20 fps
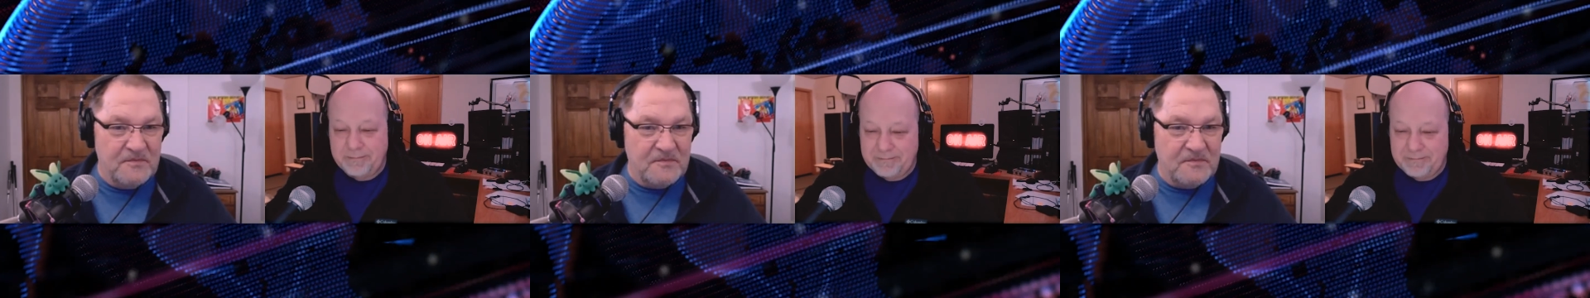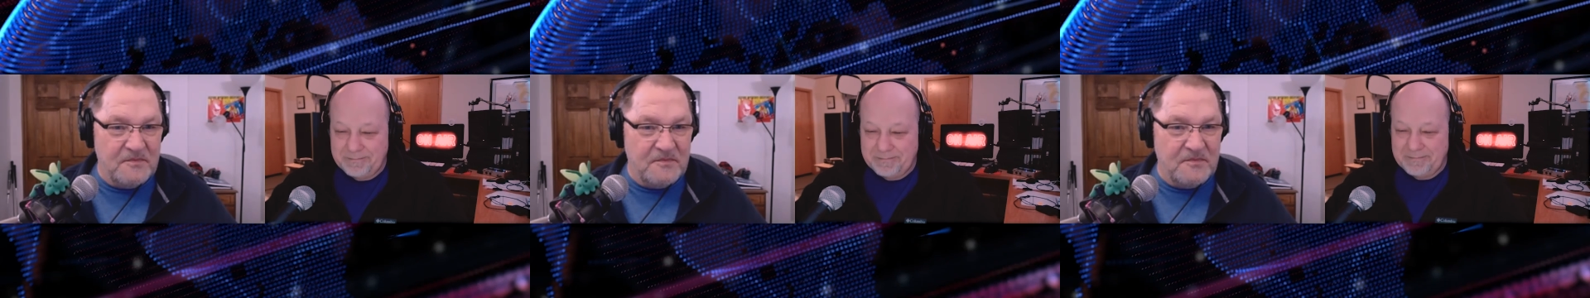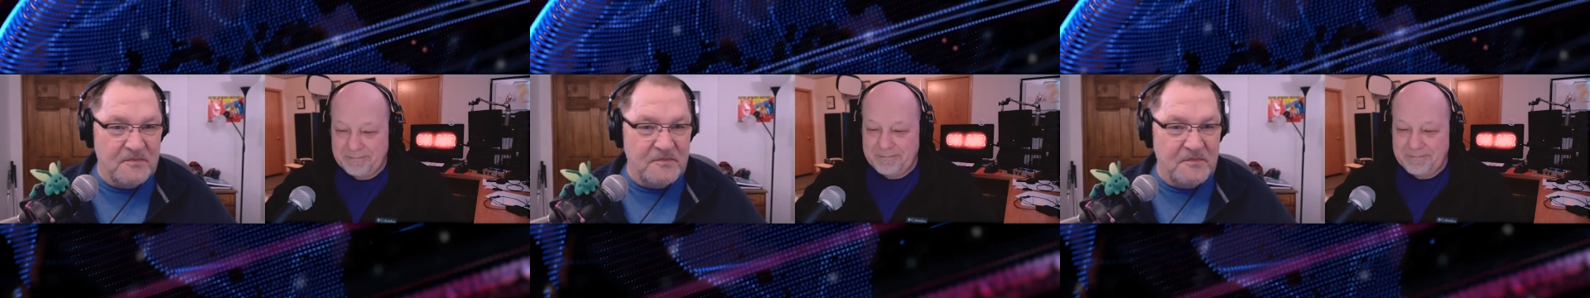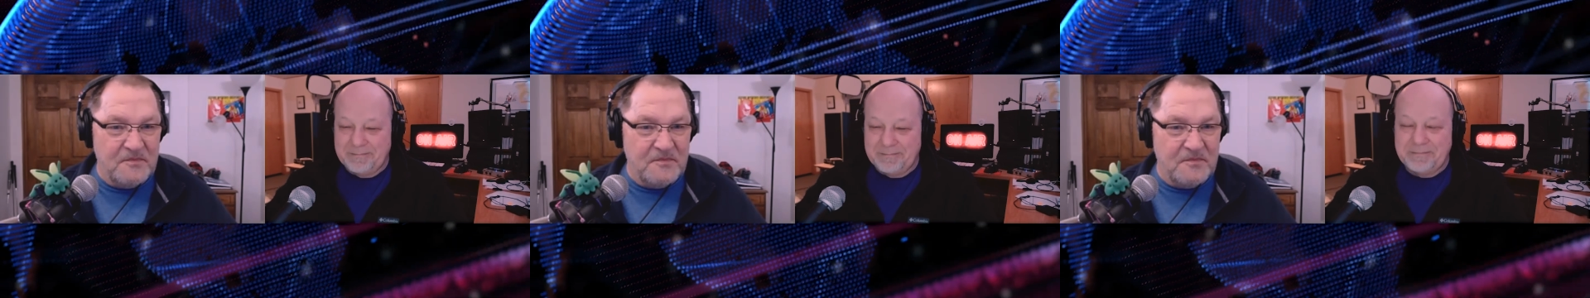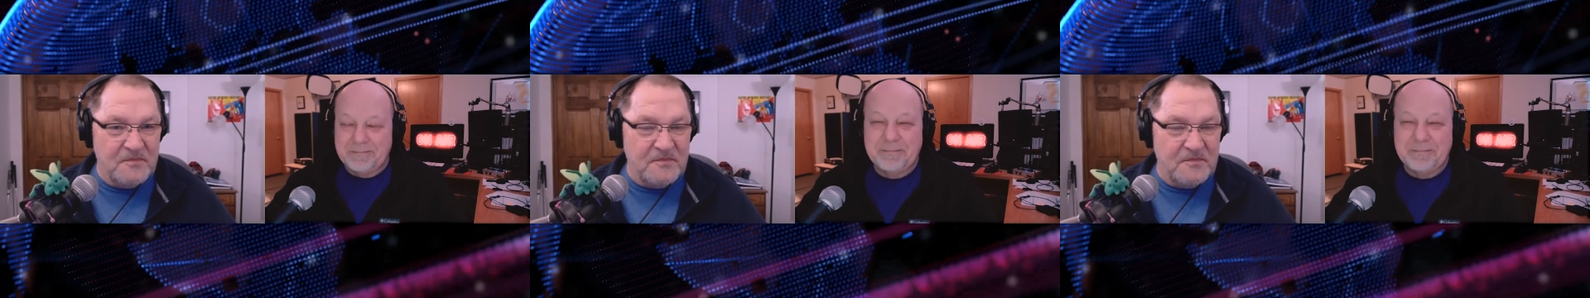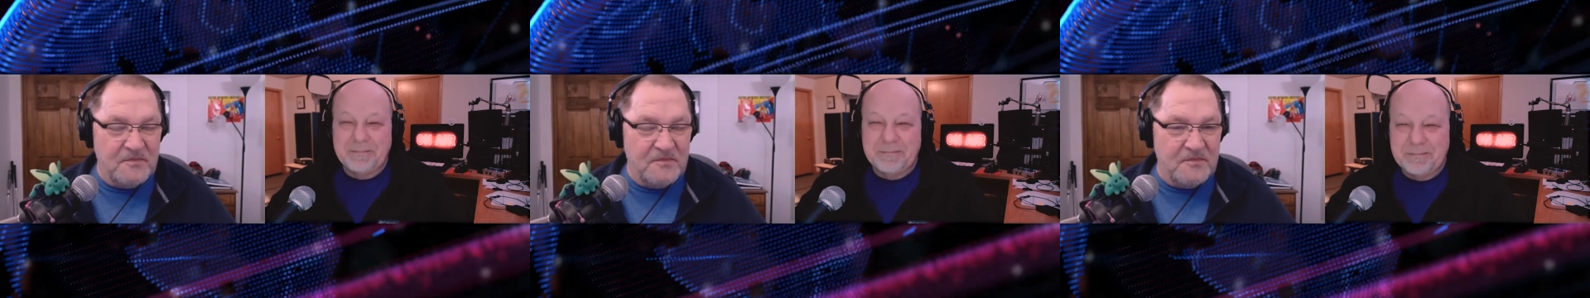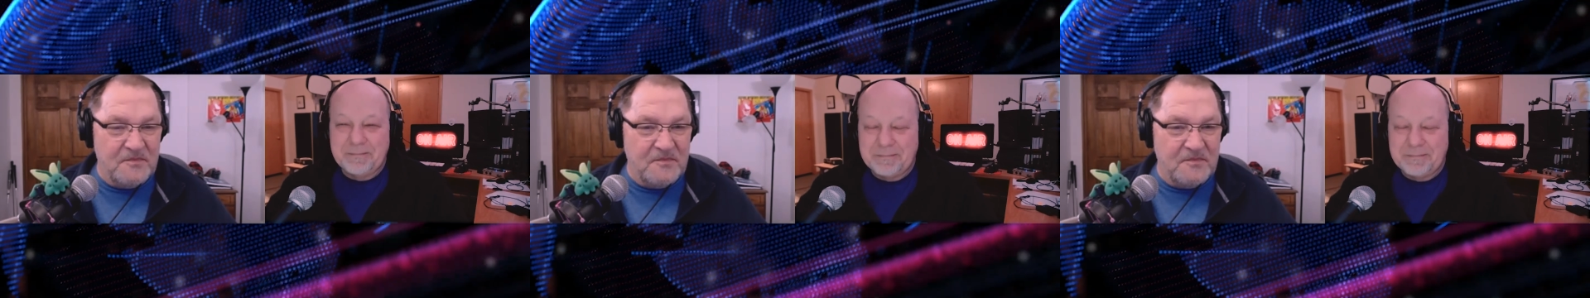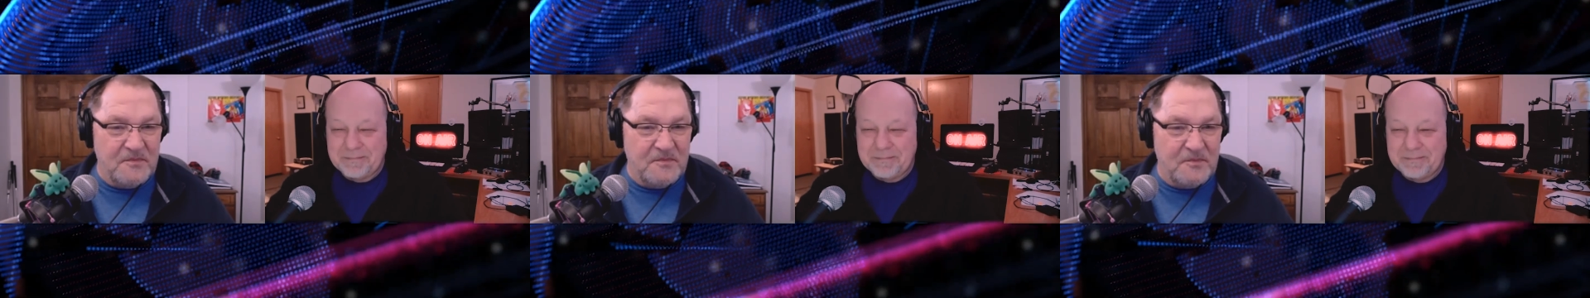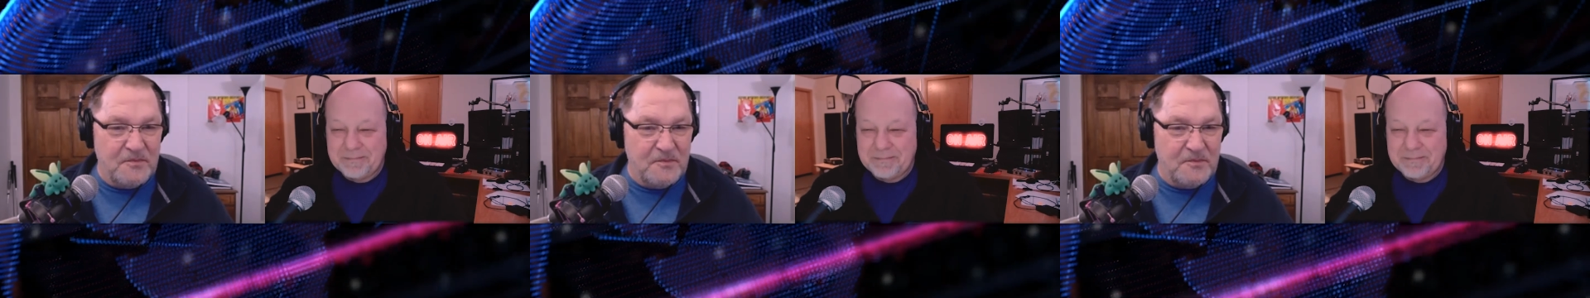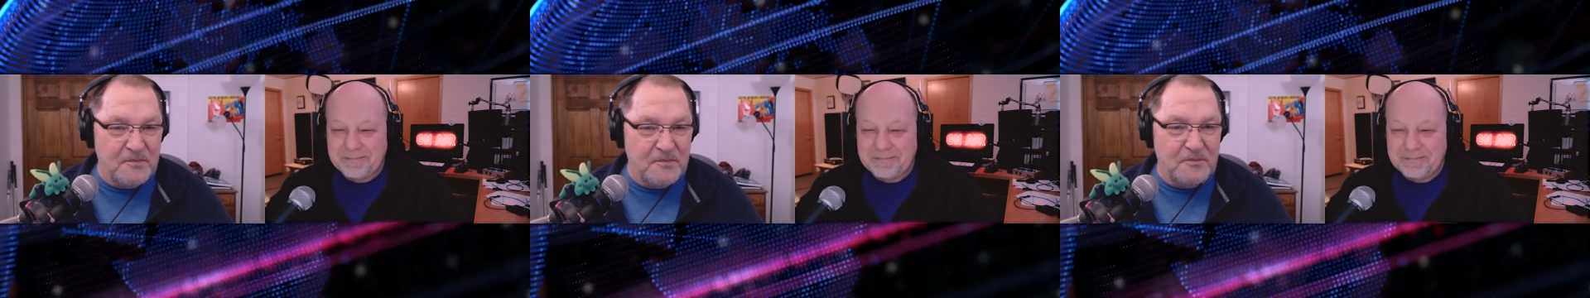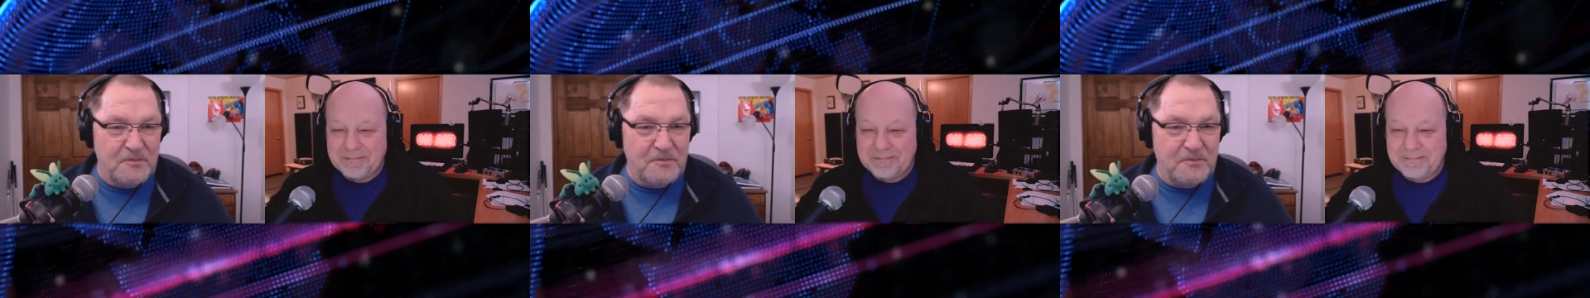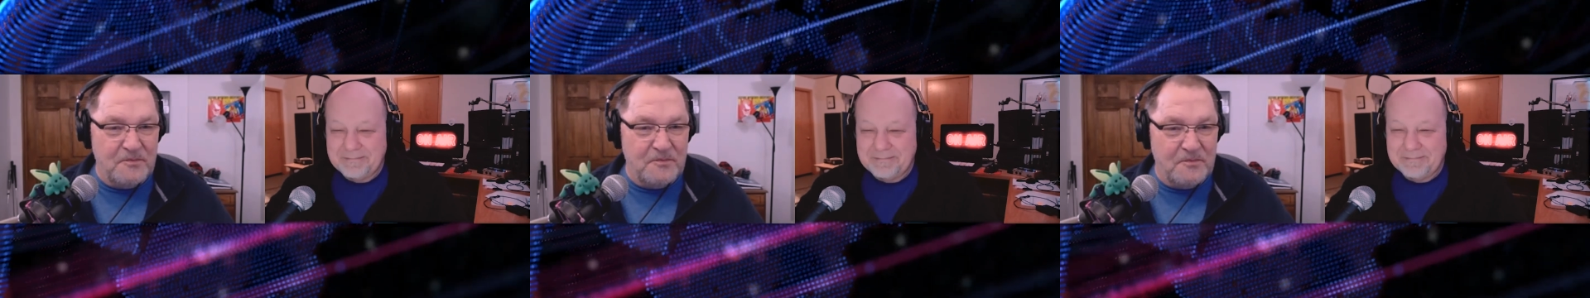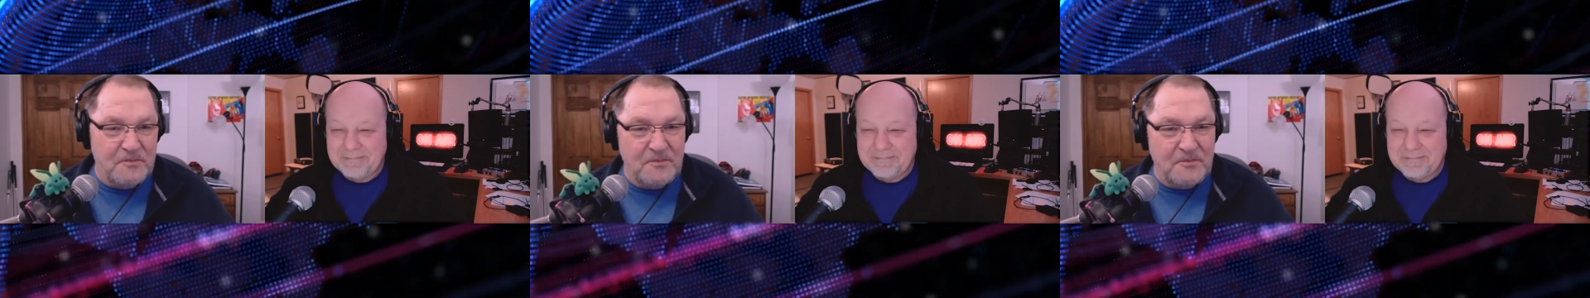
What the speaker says: (silence)